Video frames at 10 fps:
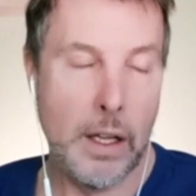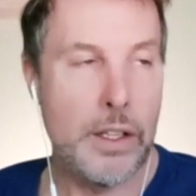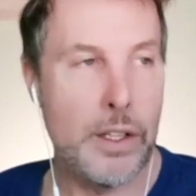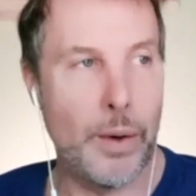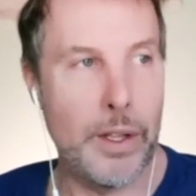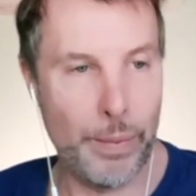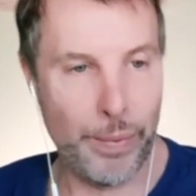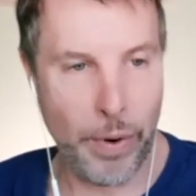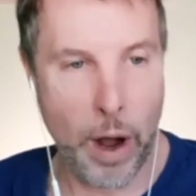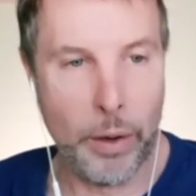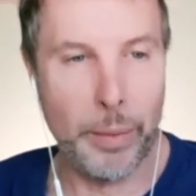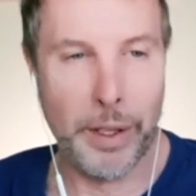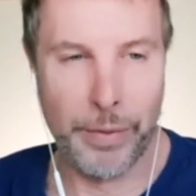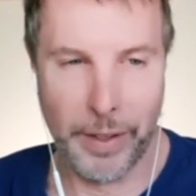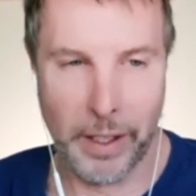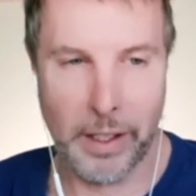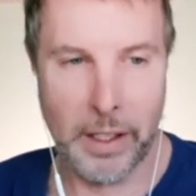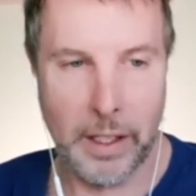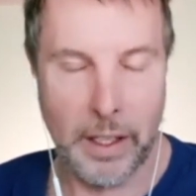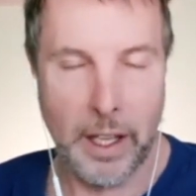so it's probably fear
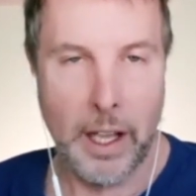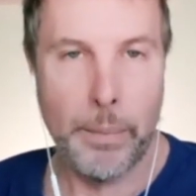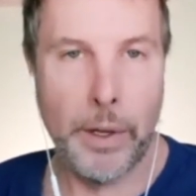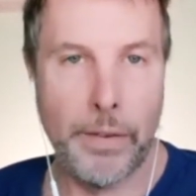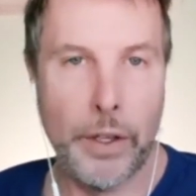but right.